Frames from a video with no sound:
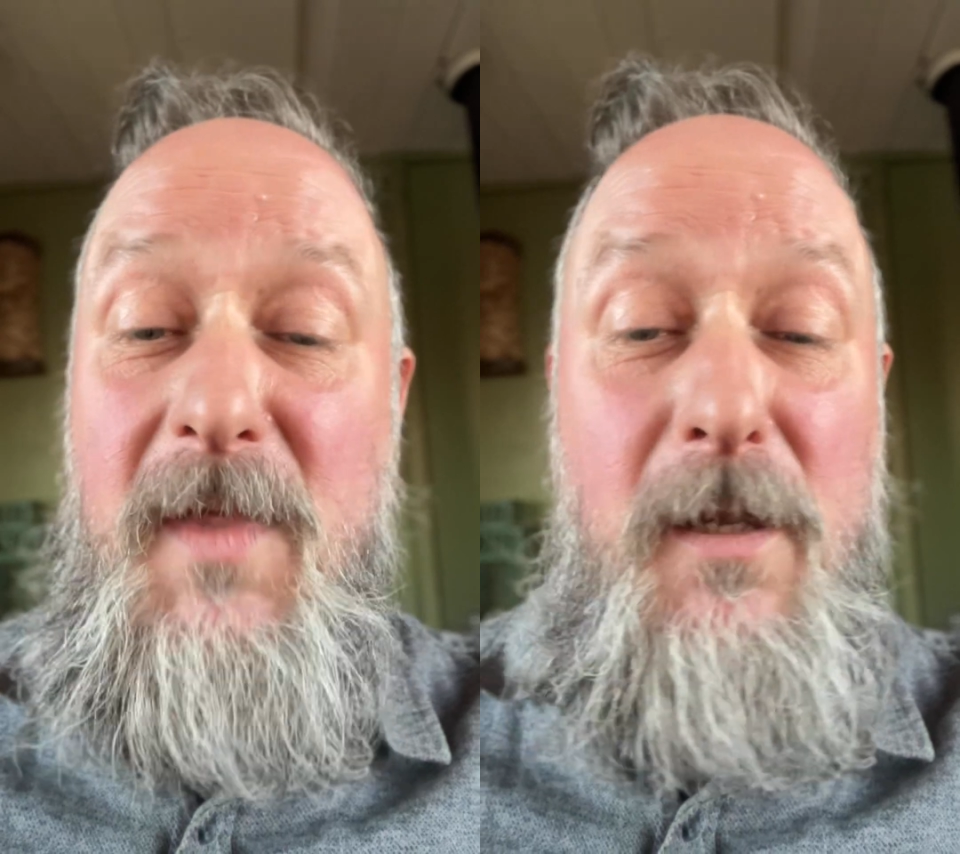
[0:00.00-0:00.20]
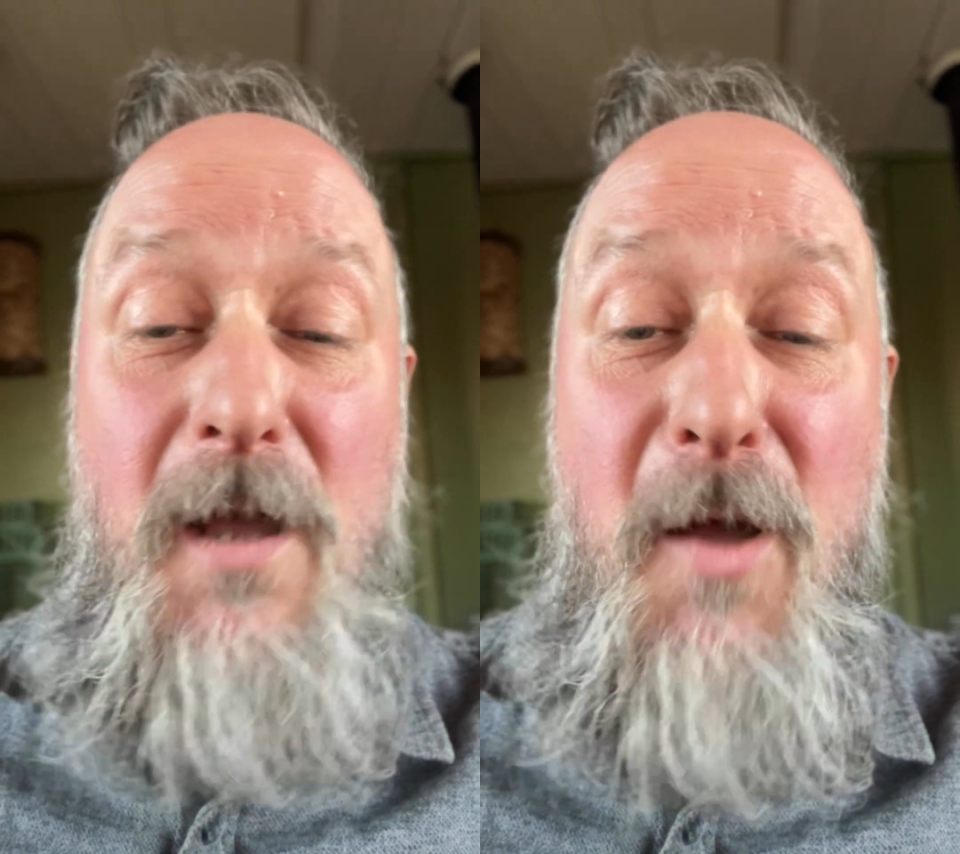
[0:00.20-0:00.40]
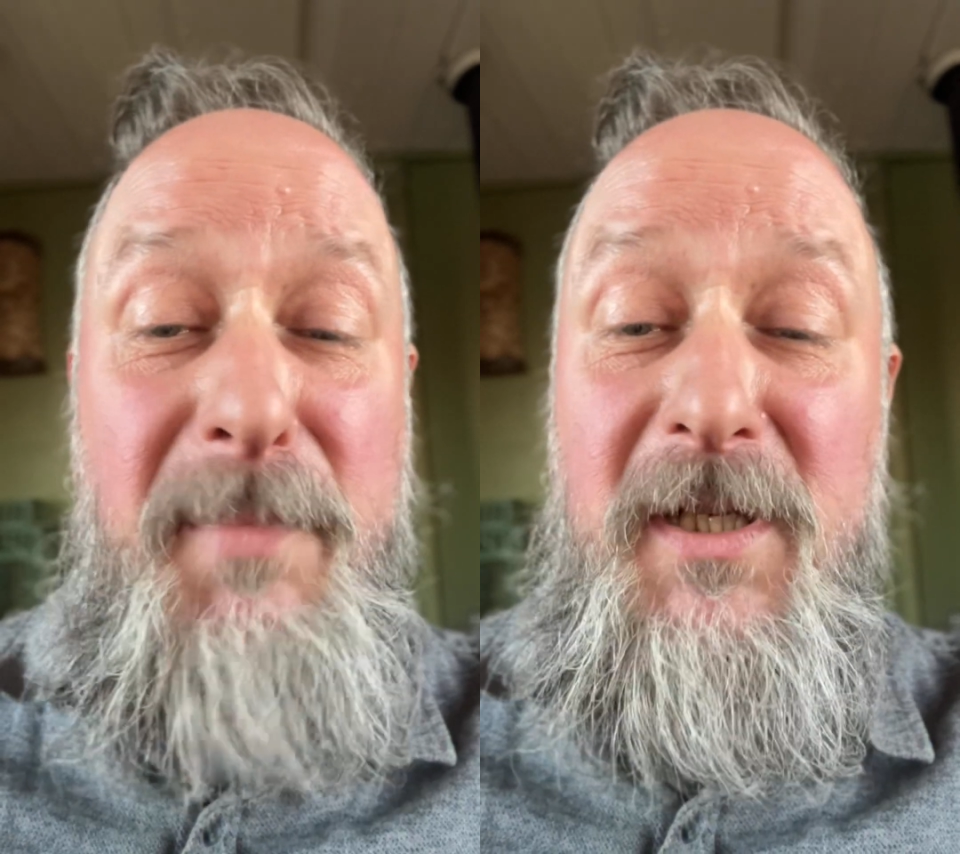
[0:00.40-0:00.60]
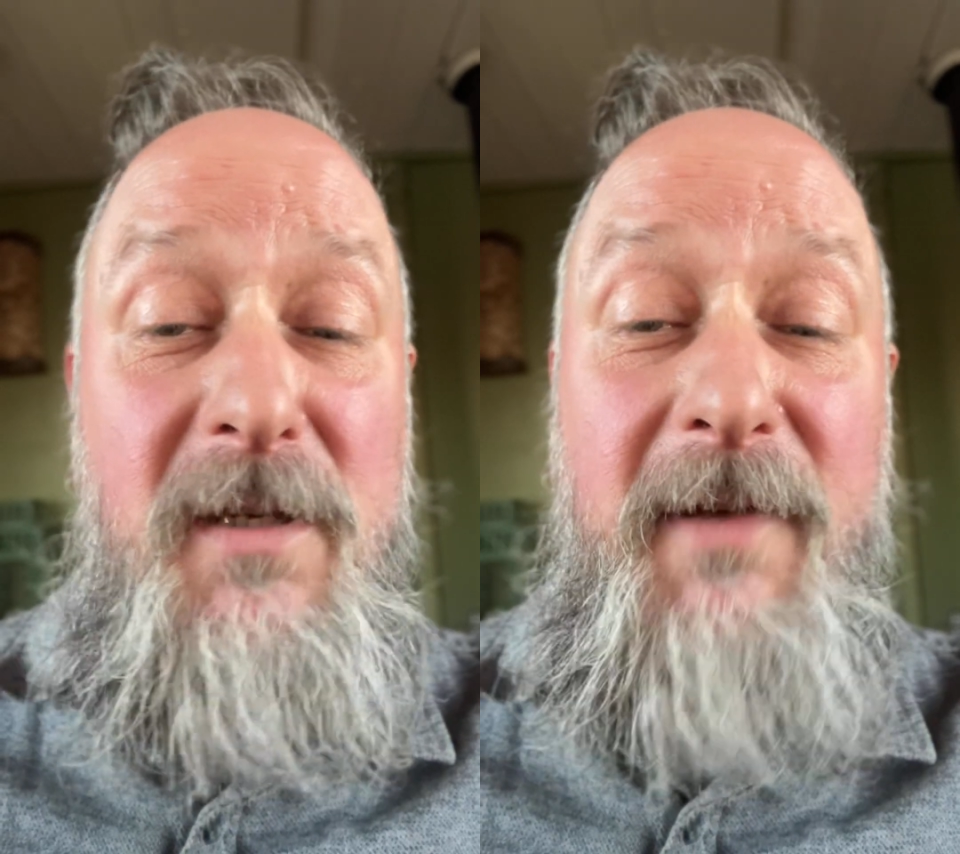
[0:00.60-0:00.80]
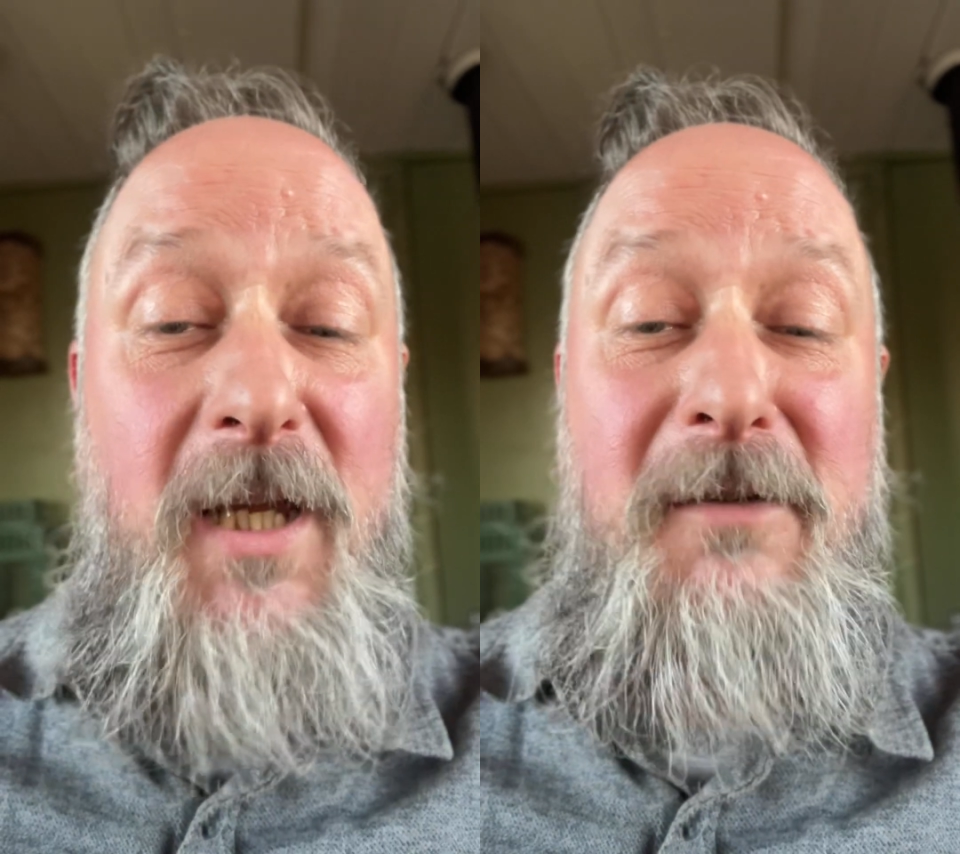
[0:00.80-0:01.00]
I can't
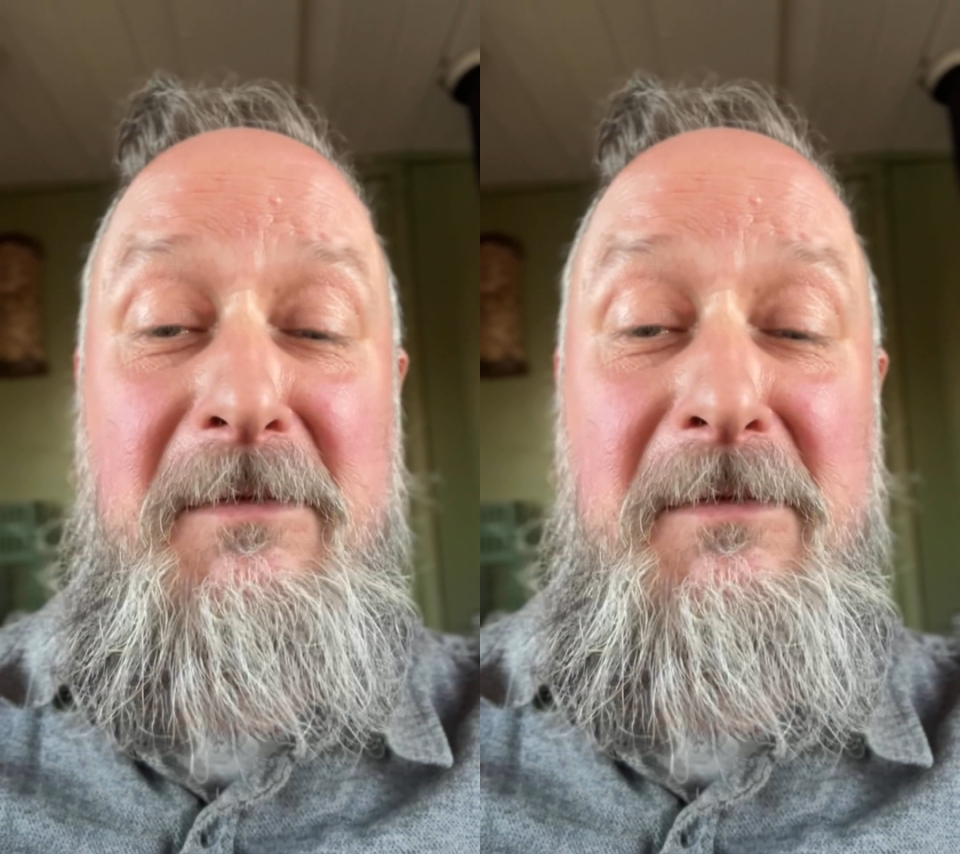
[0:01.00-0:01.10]
believe it.